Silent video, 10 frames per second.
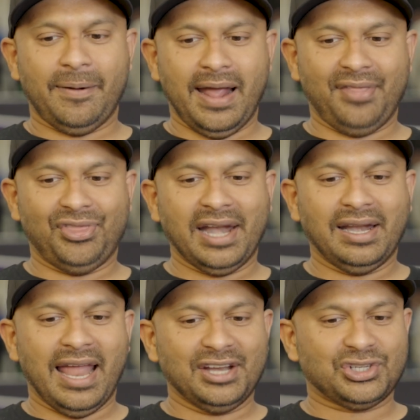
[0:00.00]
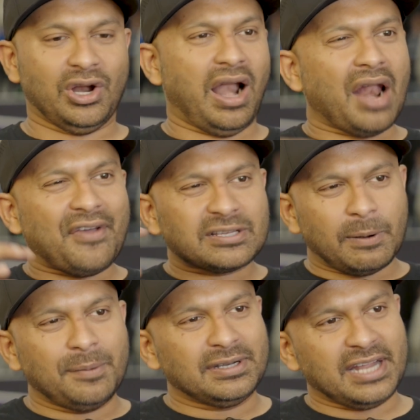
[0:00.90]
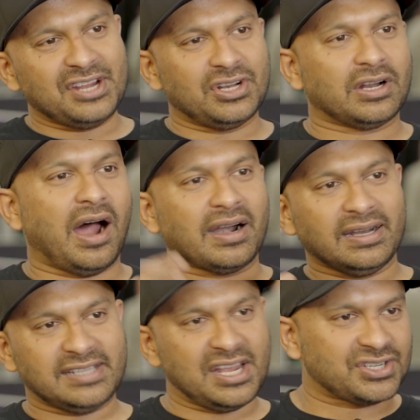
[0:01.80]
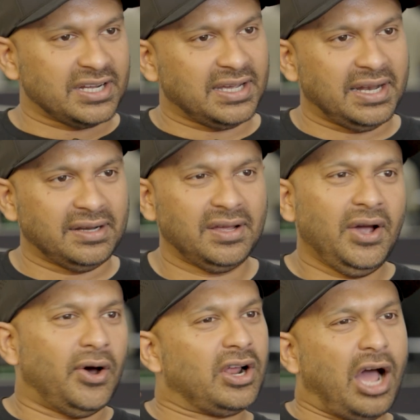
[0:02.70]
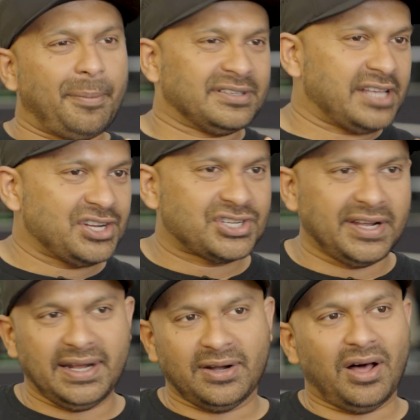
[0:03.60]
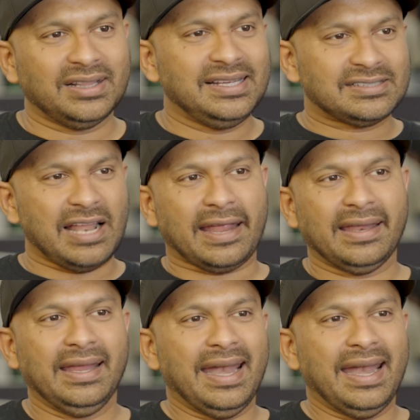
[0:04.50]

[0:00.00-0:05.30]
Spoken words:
and that led to a lot of experimentation, cartelization and oligopolization and all these like